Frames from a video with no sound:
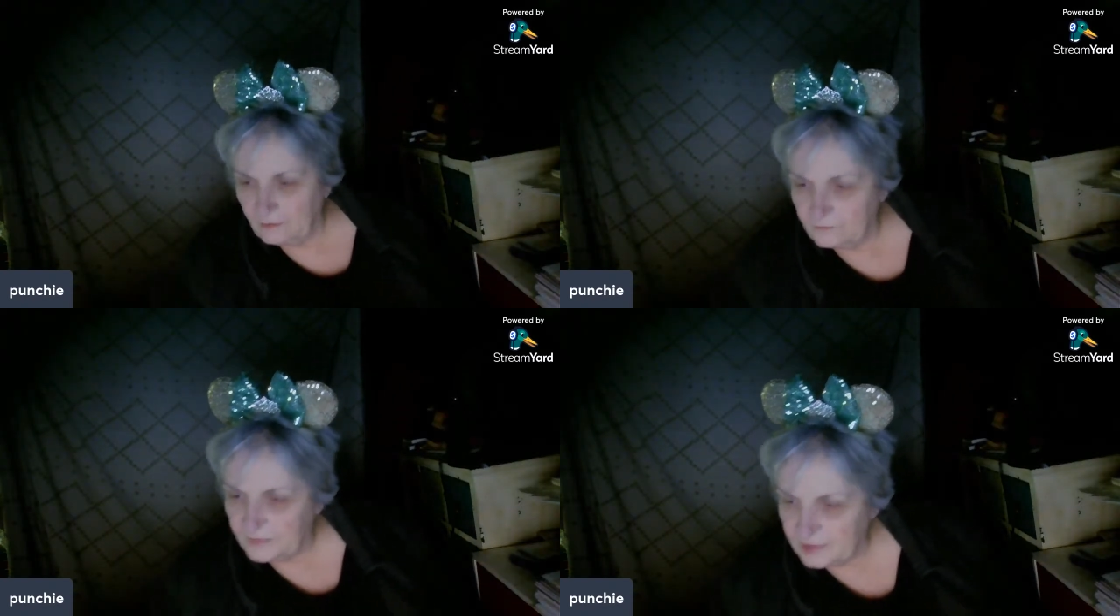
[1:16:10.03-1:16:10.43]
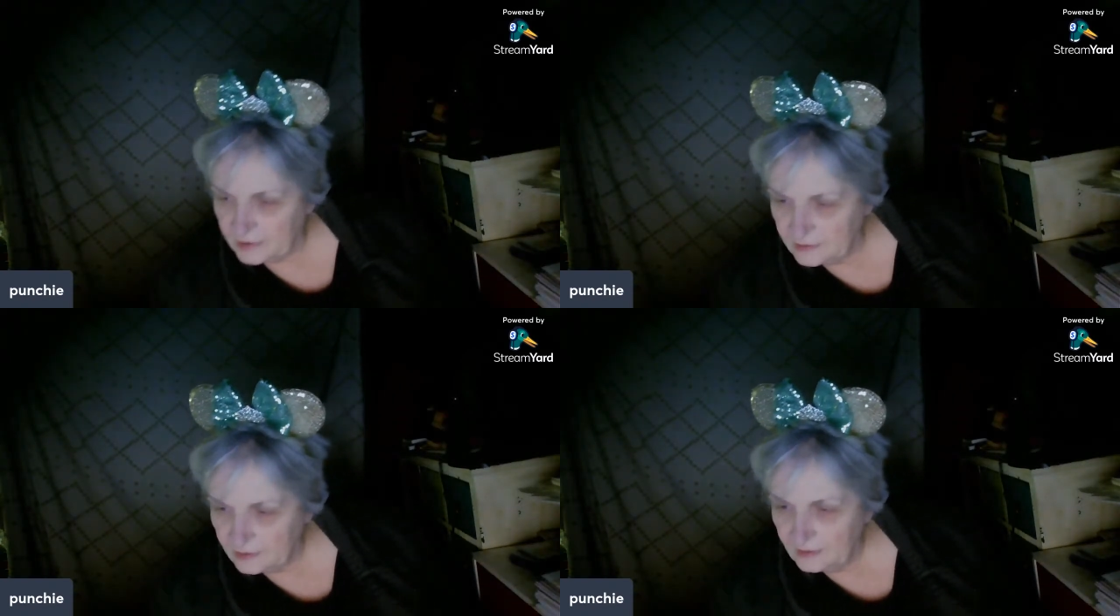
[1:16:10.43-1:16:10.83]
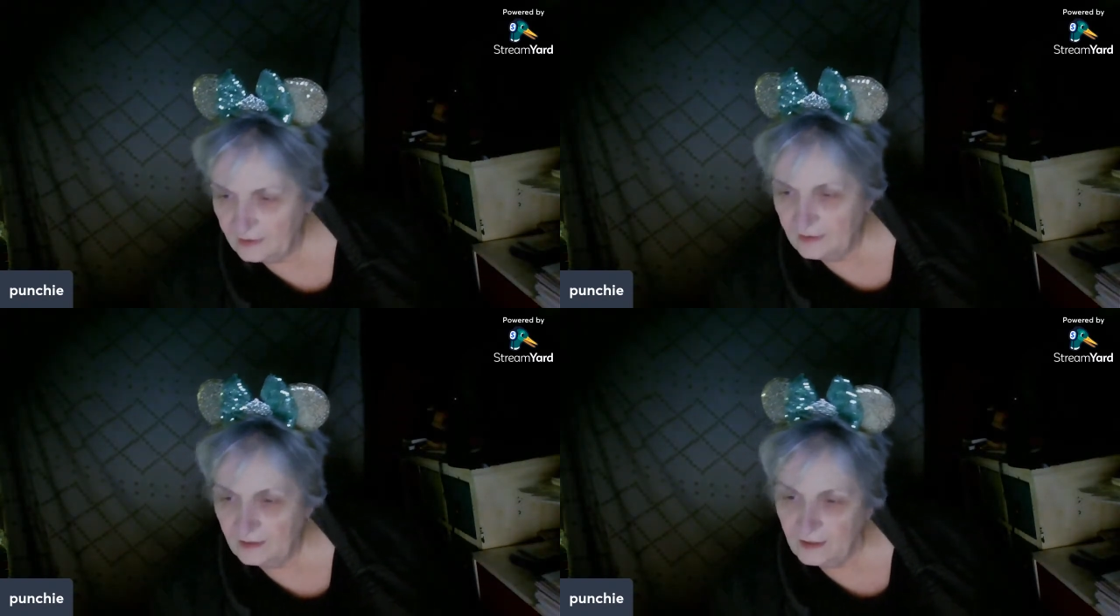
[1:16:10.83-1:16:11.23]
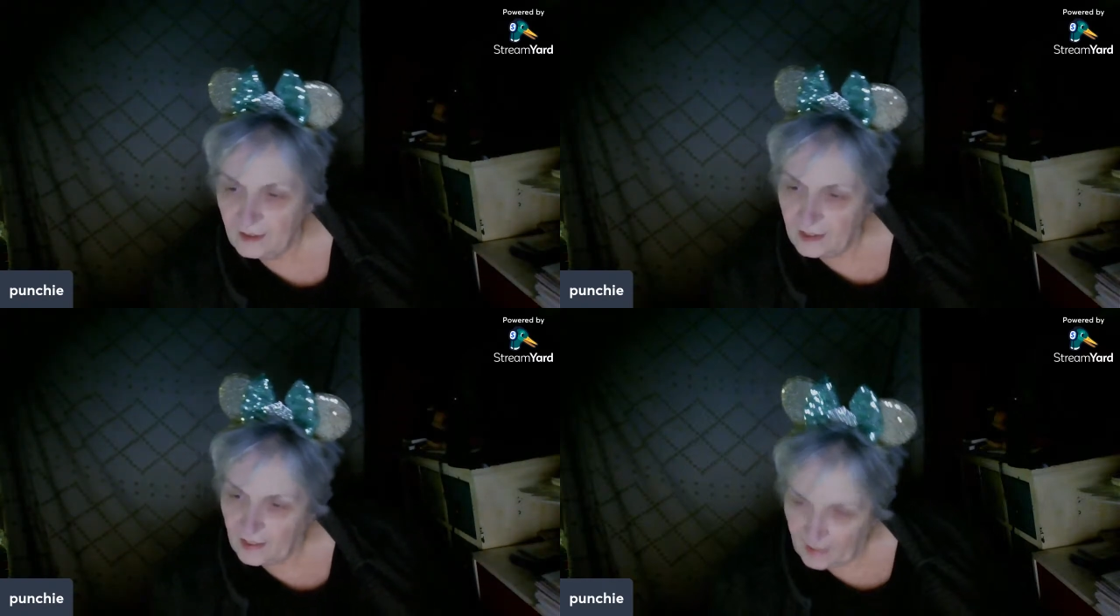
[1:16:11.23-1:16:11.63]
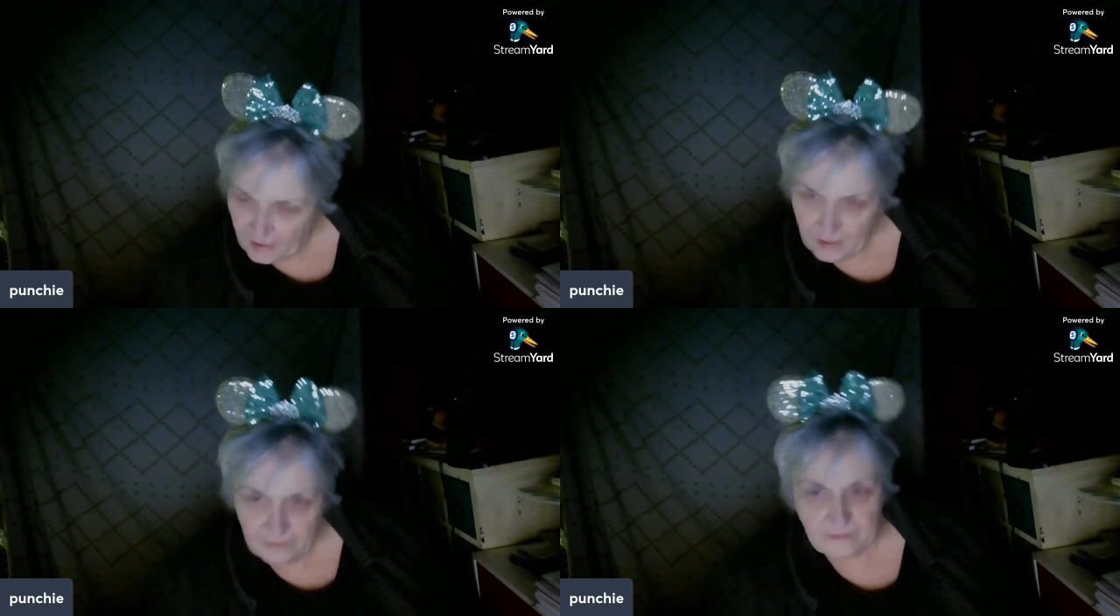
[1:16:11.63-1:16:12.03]
opening.
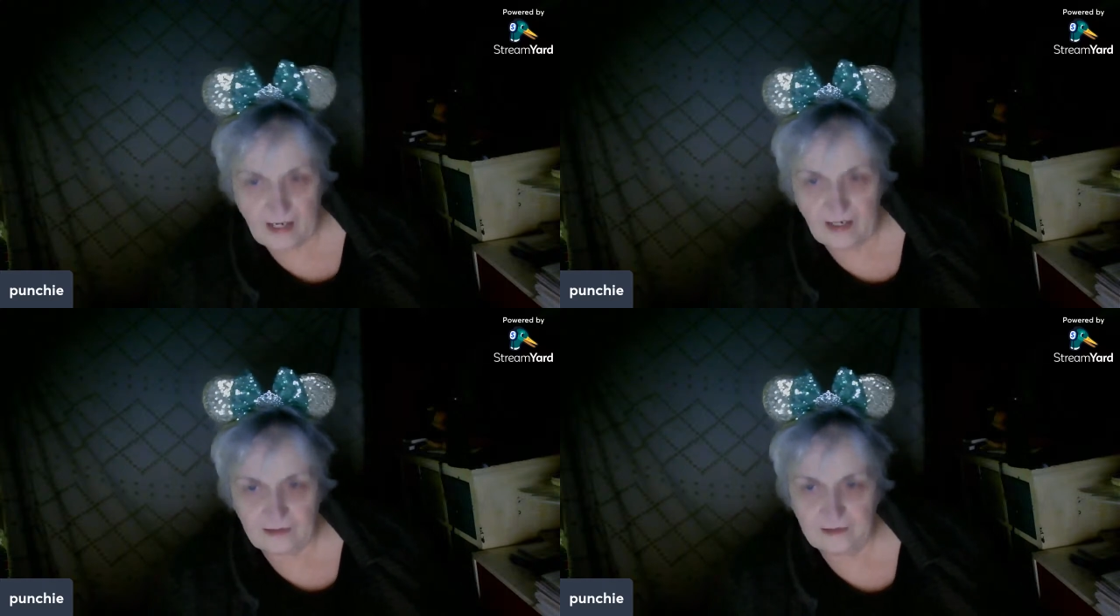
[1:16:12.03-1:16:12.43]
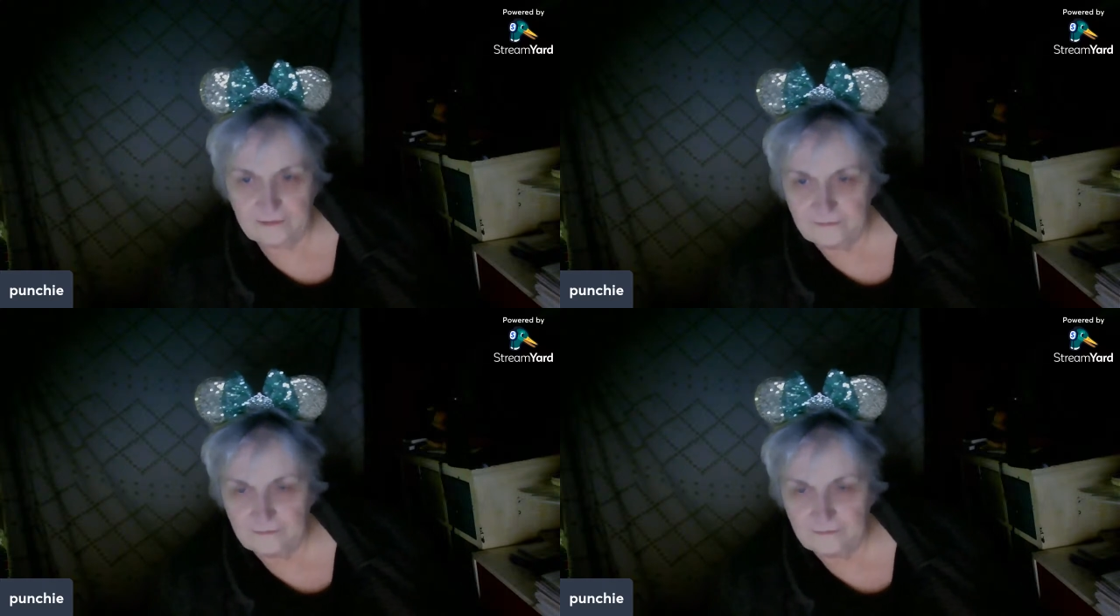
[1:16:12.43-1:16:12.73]
Hey, Rack.